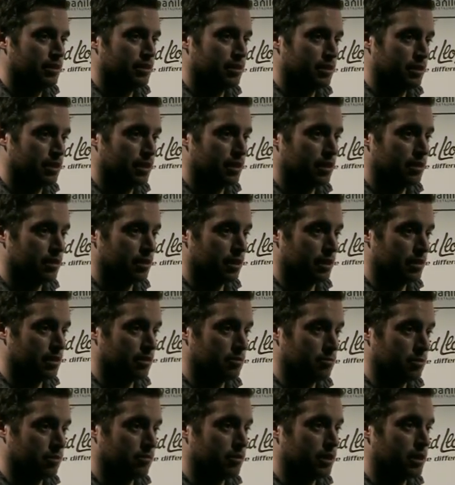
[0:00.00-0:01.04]
and
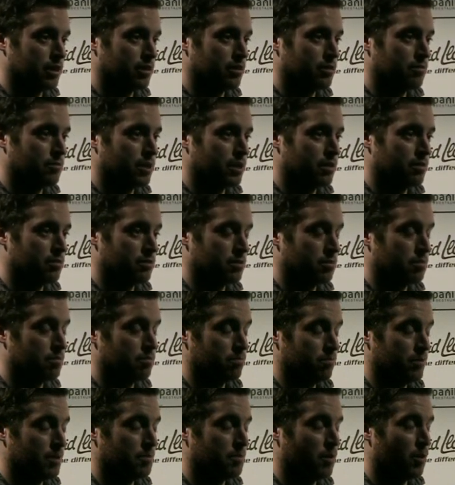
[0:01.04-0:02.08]
it was a really good win. It was an
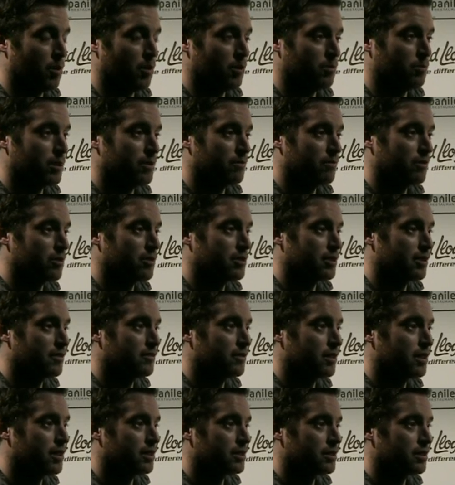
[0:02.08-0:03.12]
important win for us
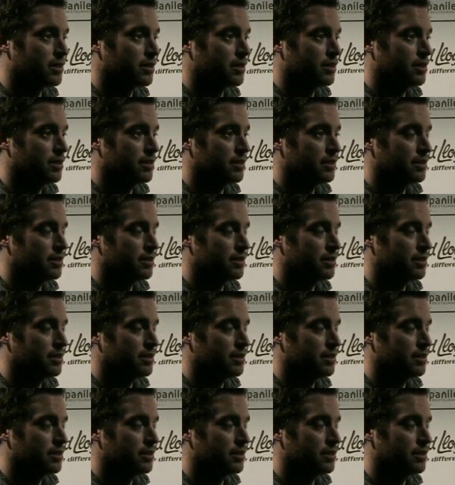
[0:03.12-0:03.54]
after last night.